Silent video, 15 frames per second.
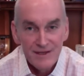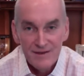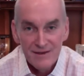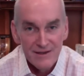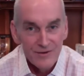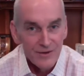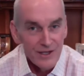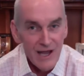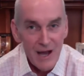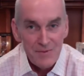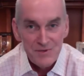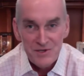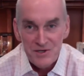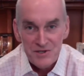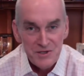The only
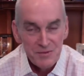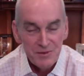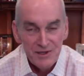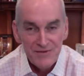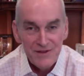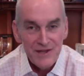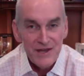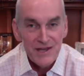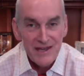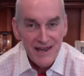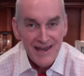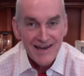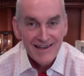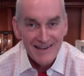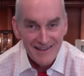option is to believe that you
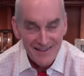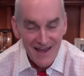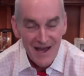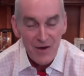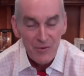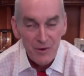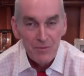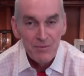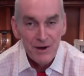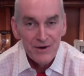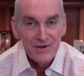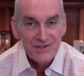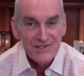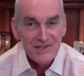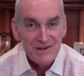can't, and that will bear
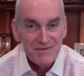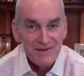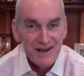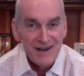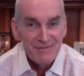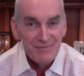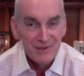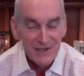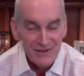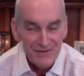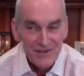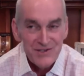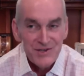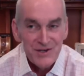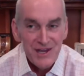itself out. Believe
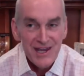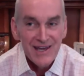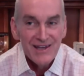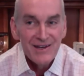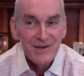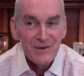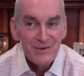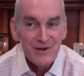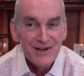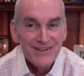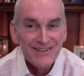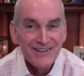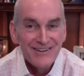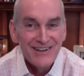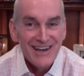that you can, and you
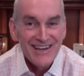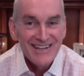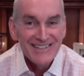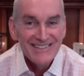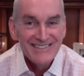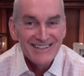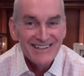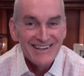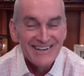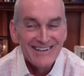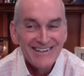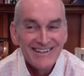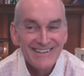will. Okay? Take care.